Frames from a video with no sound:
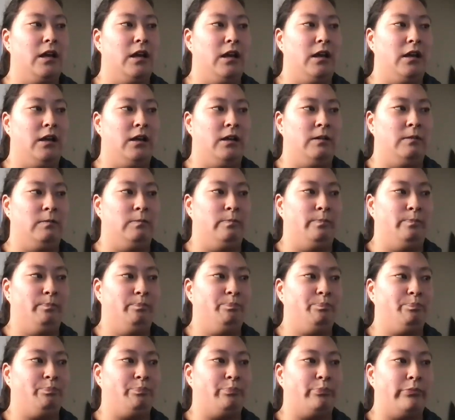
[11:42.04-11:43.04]
um,
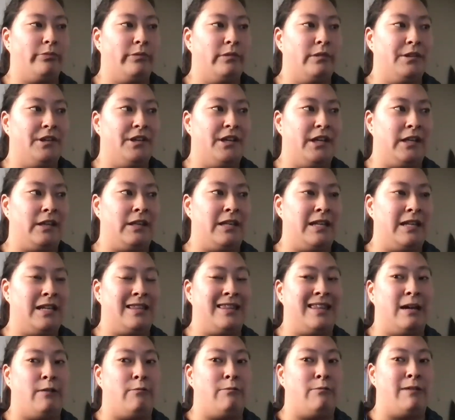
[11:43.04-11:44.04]
I think
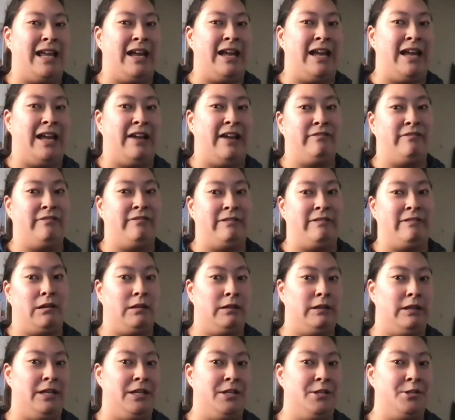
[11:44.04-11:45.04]
that we have to
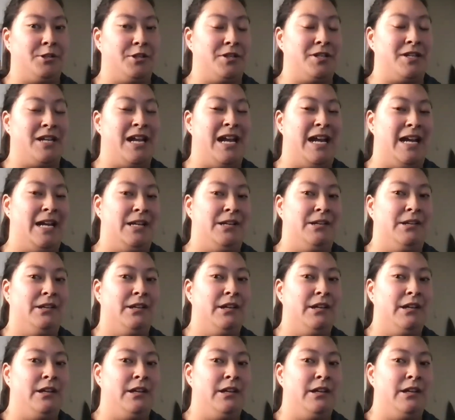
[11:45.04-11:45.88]
acknowledge again